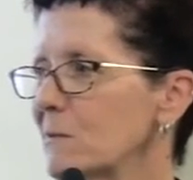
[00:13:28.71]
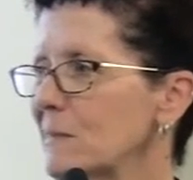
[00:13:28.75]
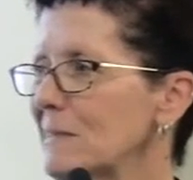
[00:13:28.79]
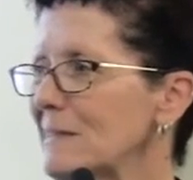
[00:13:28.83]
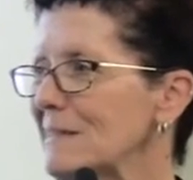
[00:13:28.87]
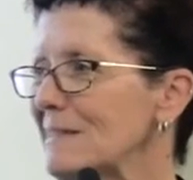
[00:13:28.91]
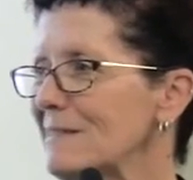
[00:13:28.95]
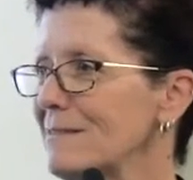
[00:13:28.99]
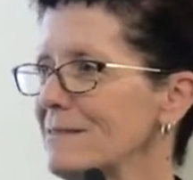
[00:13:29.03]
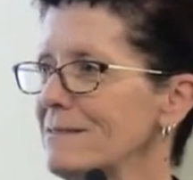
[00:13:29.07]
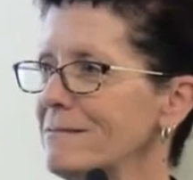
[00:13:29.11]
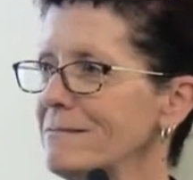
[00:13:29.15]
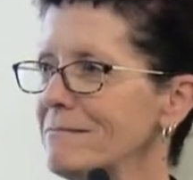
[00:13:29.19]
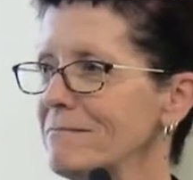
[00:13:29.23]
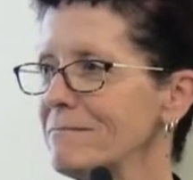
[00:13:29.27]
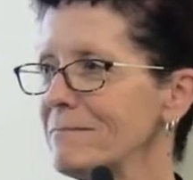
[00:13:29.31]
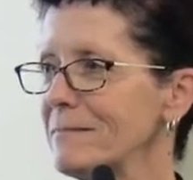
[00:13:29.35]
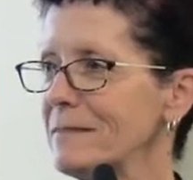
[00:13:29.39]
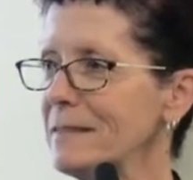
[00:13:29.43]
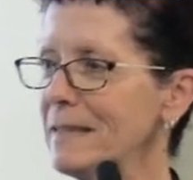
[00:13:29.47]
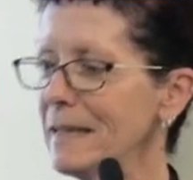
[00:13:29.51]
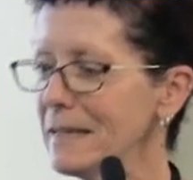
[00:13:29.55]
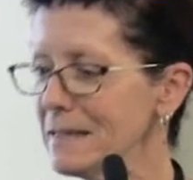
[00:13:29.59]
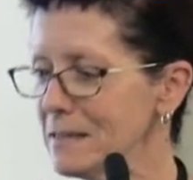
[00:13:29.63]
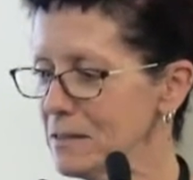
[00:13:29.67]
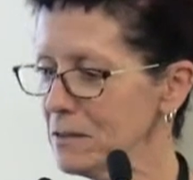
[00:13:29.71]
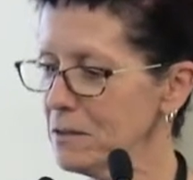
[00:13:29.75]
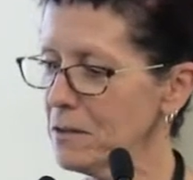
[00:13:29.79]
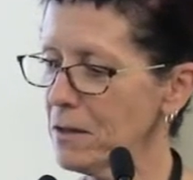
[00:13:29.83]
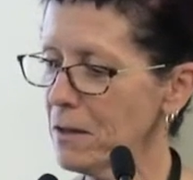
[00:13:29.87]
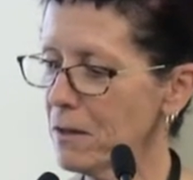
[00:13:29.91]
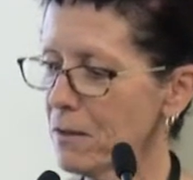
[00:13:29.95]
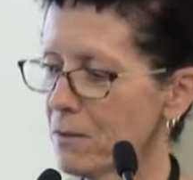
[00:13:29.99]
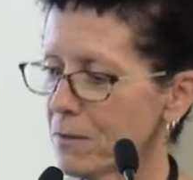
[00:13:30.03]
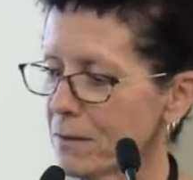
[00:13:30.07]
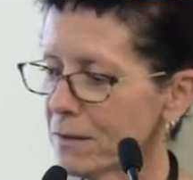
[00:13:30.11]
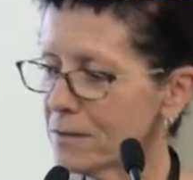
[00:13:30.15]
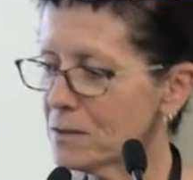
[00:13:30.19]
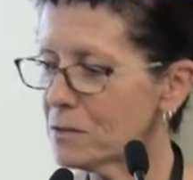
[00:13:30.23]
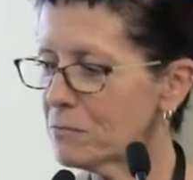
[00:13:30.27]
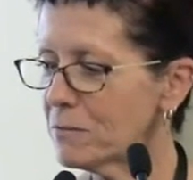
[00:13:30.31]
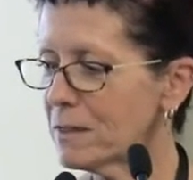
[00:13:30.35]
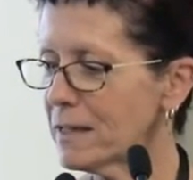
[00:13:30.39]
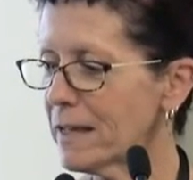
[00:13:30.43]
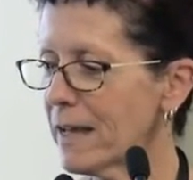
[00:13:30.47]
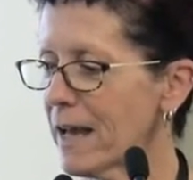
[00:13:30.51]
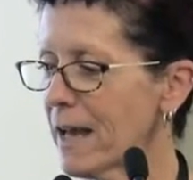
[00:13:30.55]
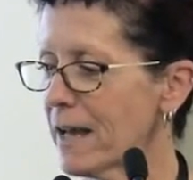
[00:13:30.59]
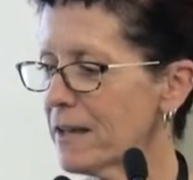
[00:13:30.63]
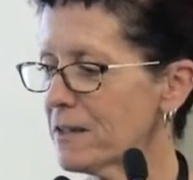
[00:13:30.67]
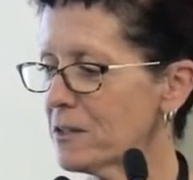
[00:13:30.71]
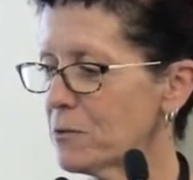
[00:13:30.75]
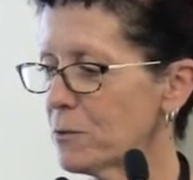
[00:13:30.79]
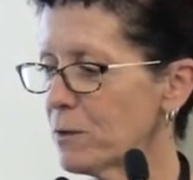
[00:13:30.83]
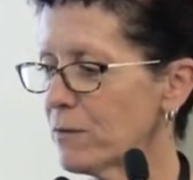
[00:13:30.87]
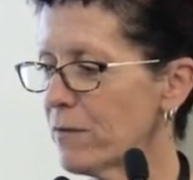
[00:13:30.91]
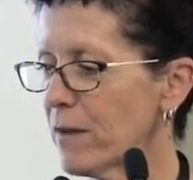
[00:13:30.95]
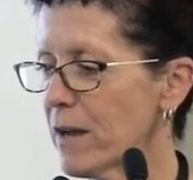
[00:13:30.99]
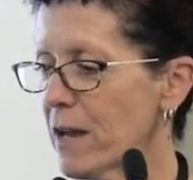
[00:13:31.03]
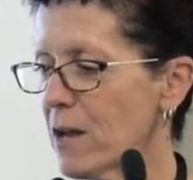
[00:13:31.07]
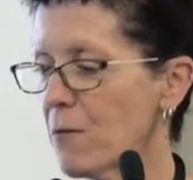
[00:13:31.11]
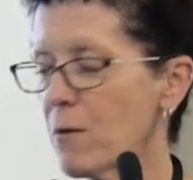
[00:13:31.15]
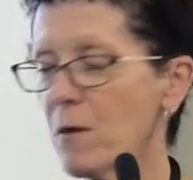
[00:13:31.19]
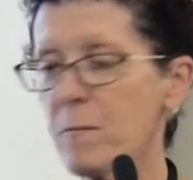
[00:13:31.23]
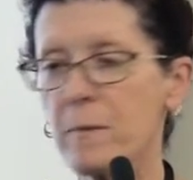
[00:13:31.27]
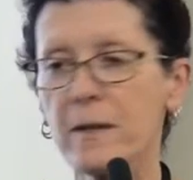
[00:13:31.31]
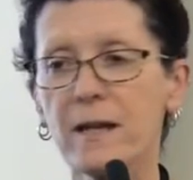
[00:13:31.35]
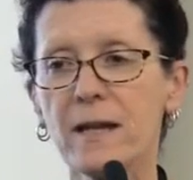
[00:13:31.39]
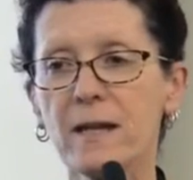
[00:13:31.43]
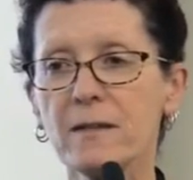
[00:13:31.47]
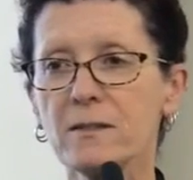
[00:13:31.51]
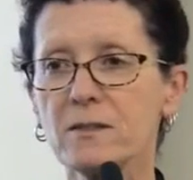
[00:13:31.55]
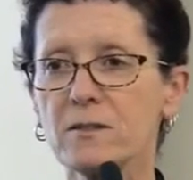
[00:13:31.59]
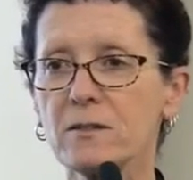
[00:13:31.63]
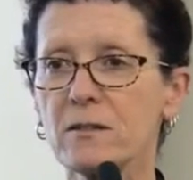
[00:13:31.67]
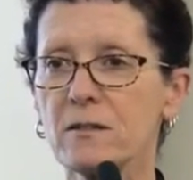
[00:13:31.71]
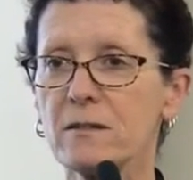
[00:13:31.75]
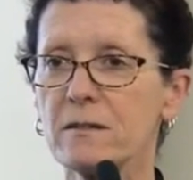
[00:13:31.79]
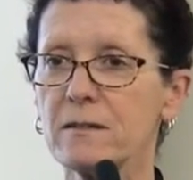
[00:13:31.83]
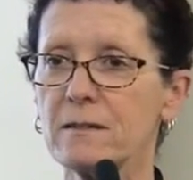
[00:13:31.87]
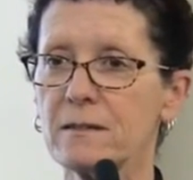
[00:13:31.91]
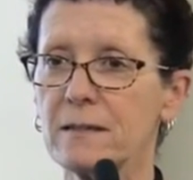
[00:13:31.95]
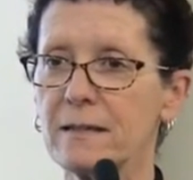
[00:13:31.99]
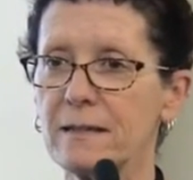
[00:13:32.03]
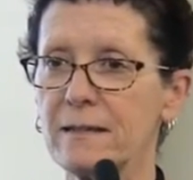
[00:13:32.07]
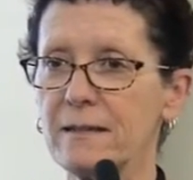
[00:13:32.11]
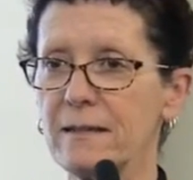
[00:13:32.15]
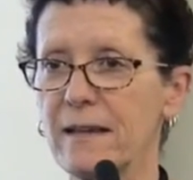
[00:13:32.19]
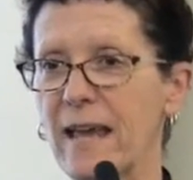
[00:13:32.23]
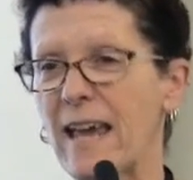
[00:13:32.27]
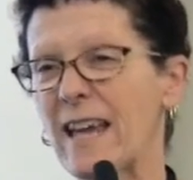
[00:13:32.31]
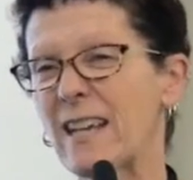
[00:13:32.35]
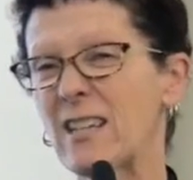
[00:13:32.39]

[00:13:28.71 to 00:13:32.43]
Well, yes and no. It's really hard to evaluate, but anecdotally,